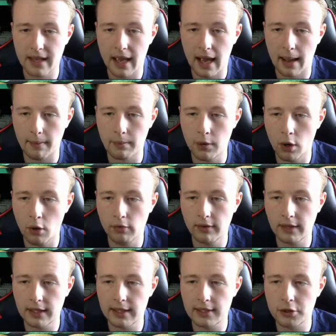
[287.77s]
I'm not
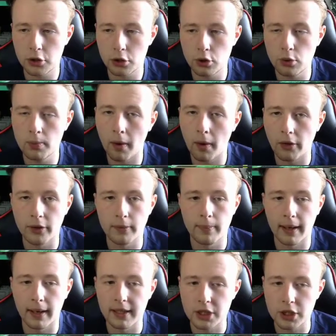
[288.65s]
really too bothered
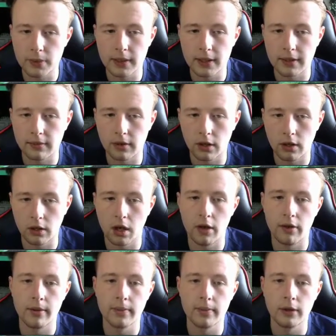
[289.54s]
by doing a lot
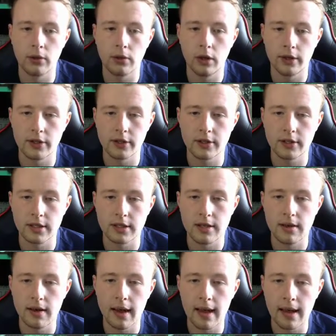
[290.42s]
of them, in all honesty.
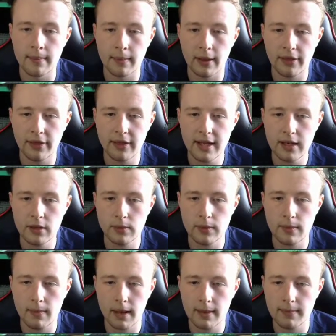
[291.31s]
I think we
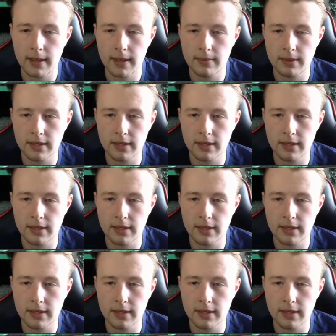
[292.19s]
might be able to